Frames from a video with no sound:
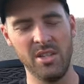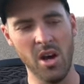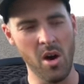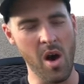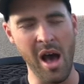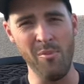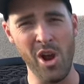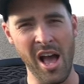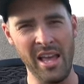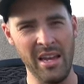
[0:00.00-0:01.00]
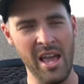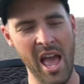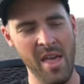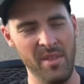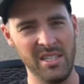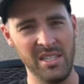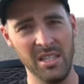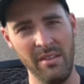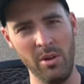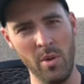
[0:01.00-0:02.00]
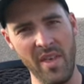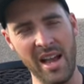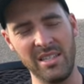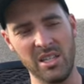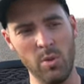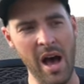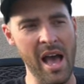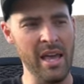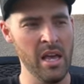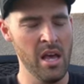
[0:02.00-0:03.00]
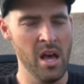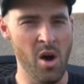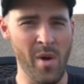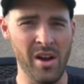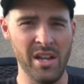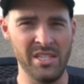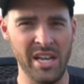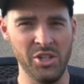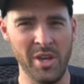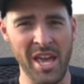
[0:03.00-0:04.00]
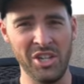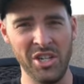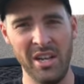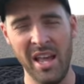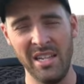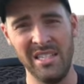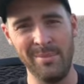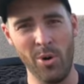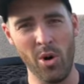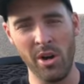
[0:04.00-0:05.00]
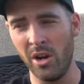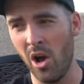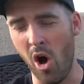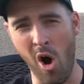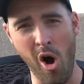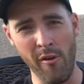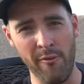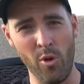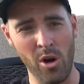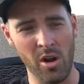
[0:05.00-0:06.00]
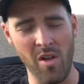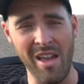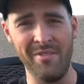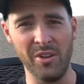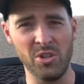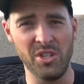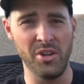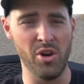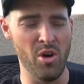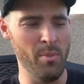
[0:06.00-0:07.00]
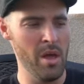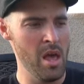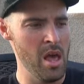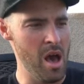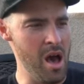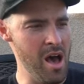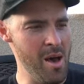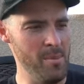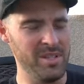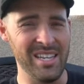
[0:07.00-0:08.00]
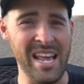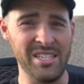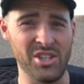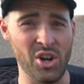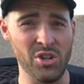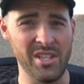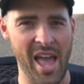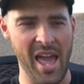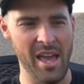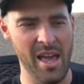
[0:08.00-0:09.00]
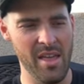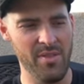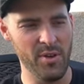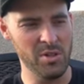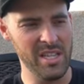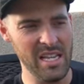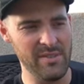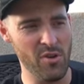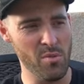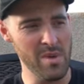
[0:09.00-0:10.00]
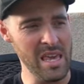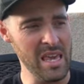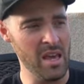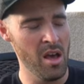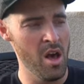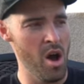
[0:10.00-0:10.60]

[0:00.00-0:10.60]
So I'm Ryan, and this is Living with XXY, awareness, education, and support, all for Klinefelter syndrome. Today's Thursday, and Thursdays for me